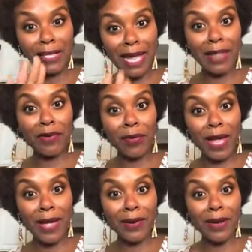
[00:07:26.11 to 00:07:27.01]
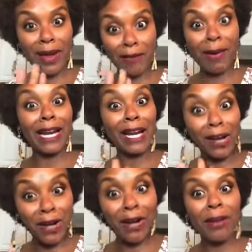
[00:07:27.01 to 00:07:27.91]
Gather around. Everybody
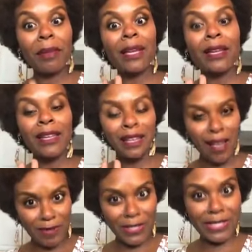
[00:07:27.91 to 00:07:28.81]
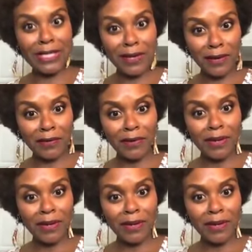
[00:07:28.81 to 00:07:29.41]
calm yourself.